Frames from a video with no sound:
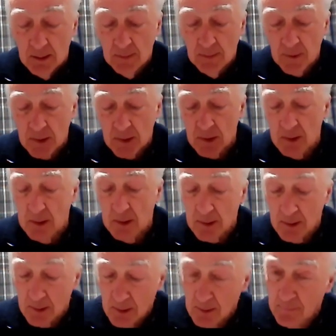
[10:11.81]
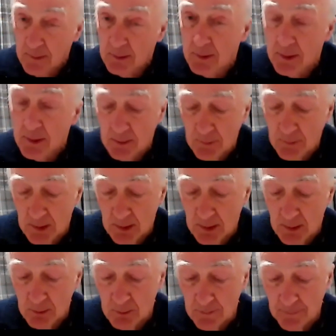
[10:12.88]
emphasize the severity of this
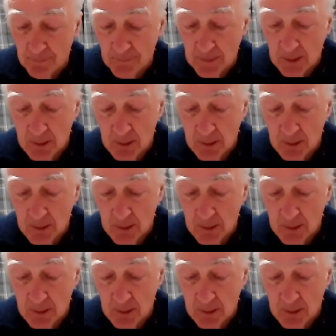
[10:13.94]
storm